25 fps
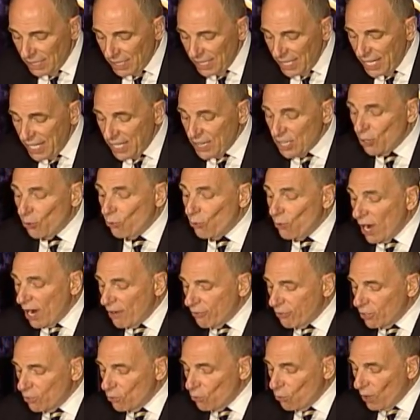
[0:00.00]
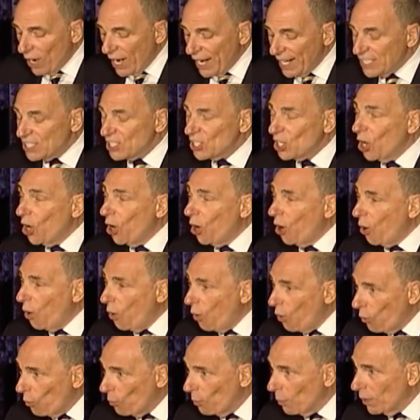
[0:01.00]
in the Reverend Wright's
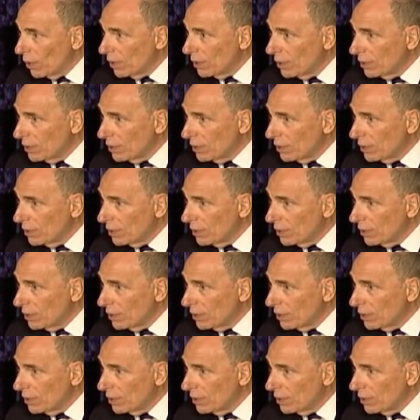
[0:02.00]
home.